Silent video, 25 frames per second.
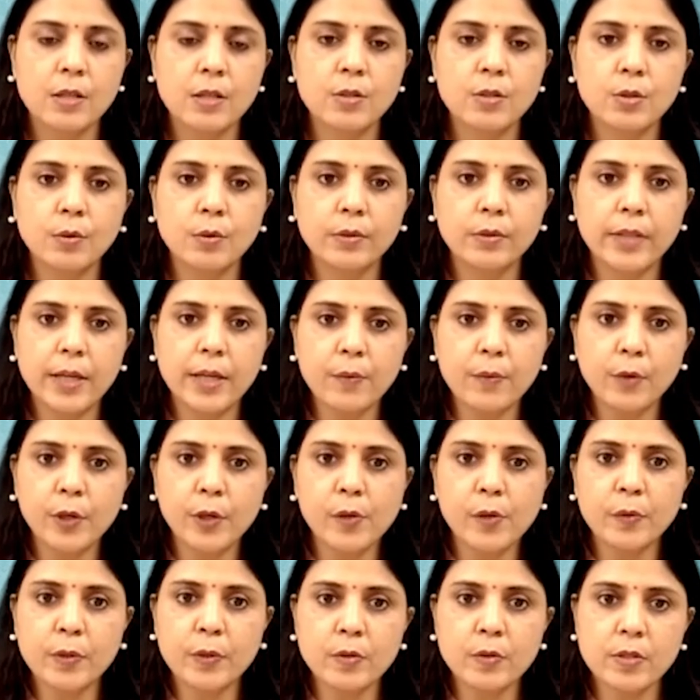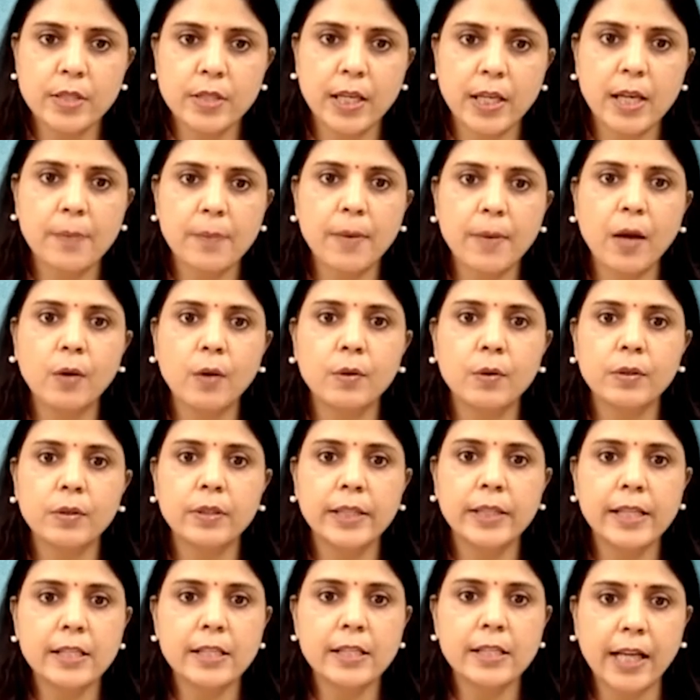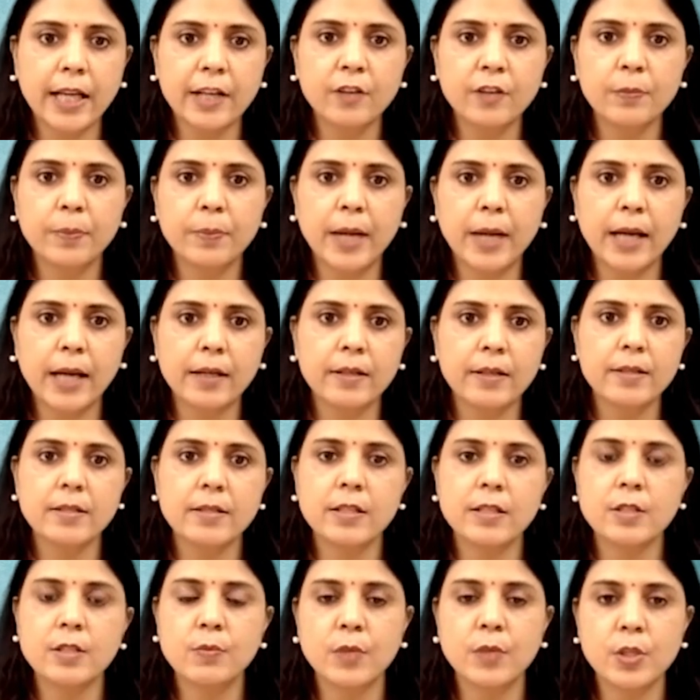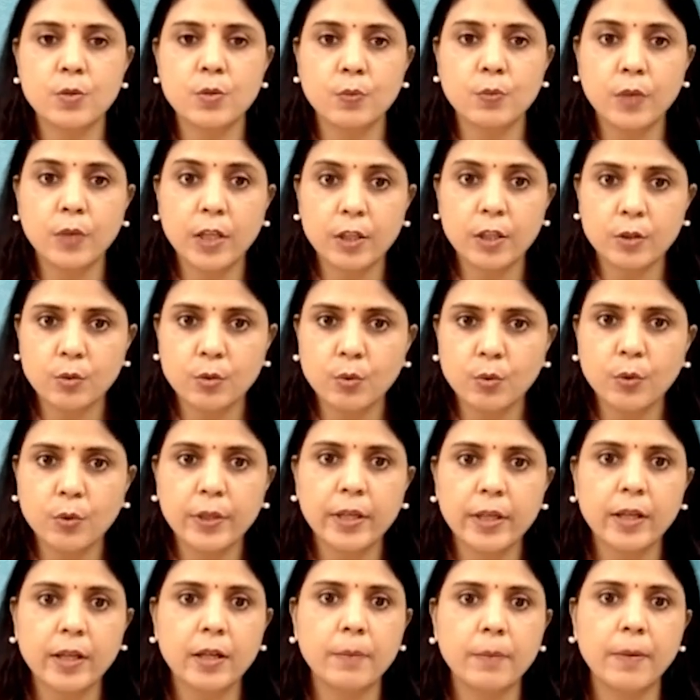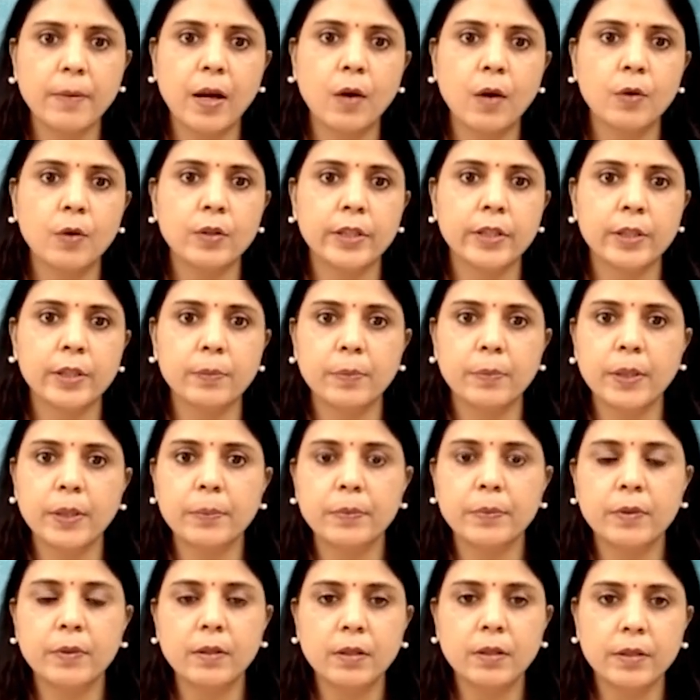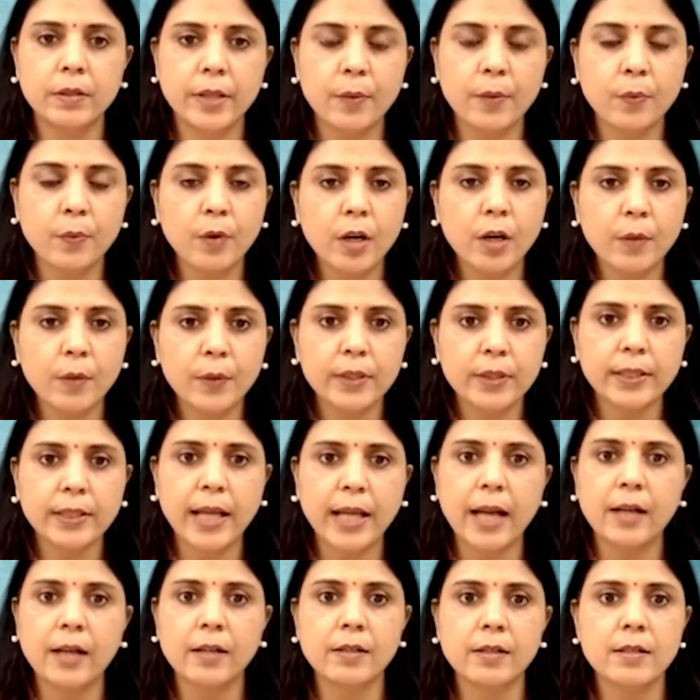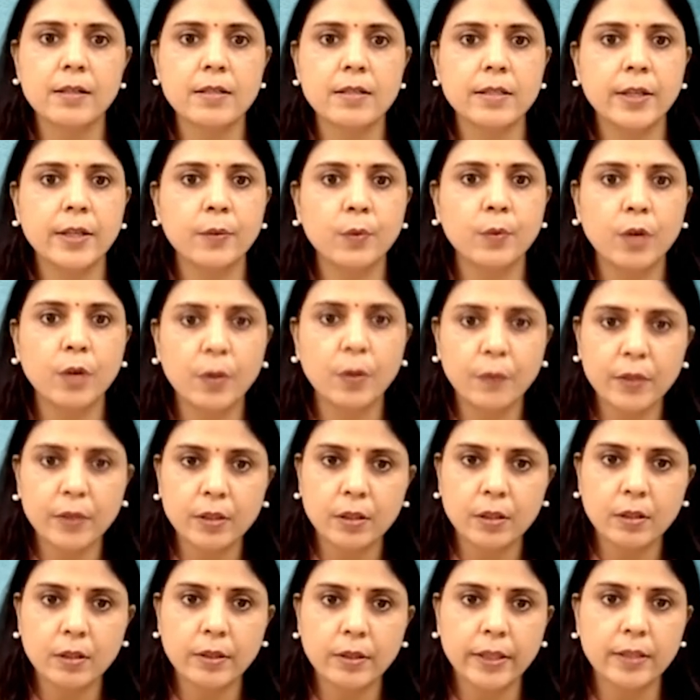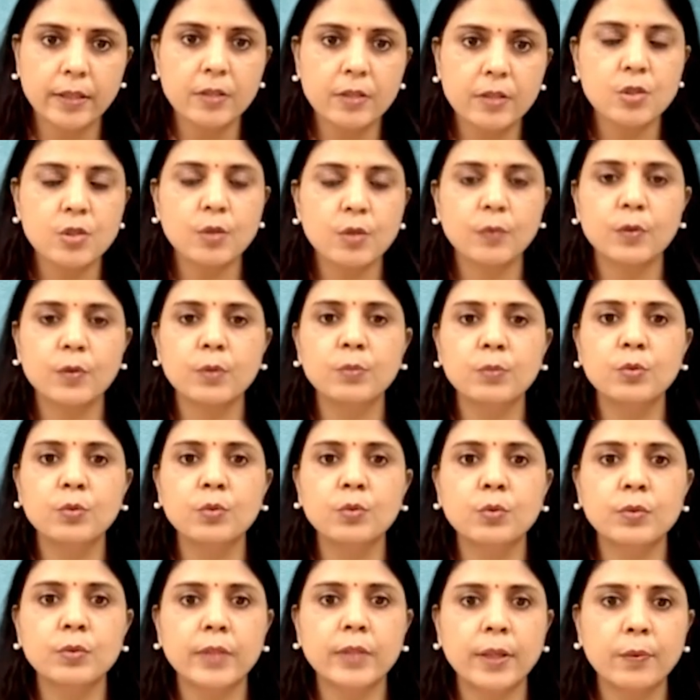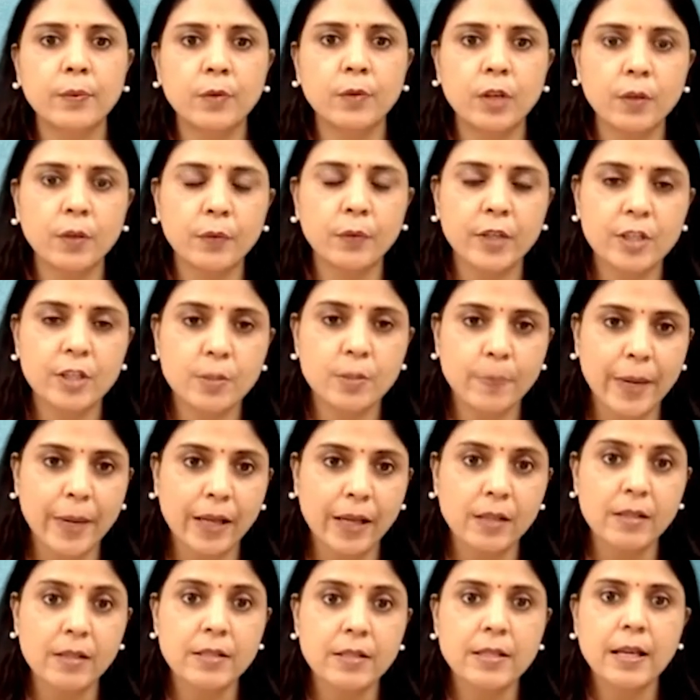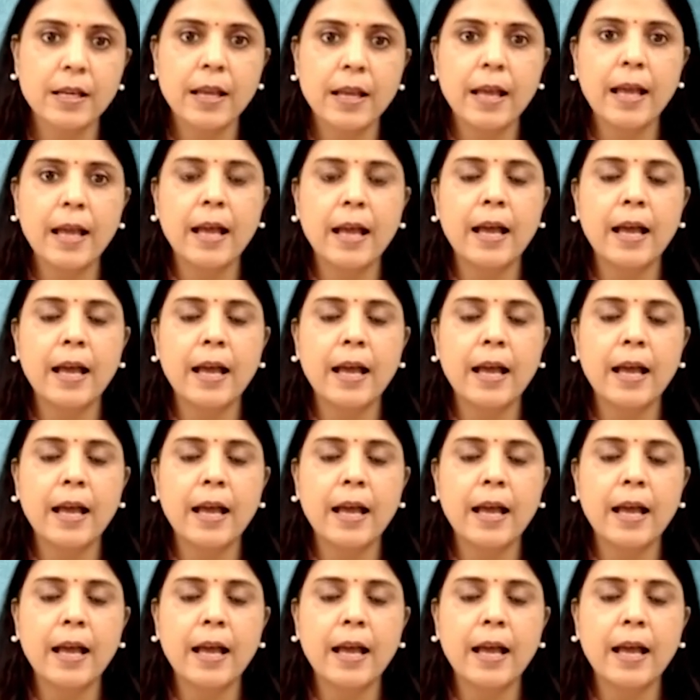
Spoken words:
So then what do you have to say about these kind of practices which we do hear about? If people, they work with candles, they work with the energy of the moon, they work with spells.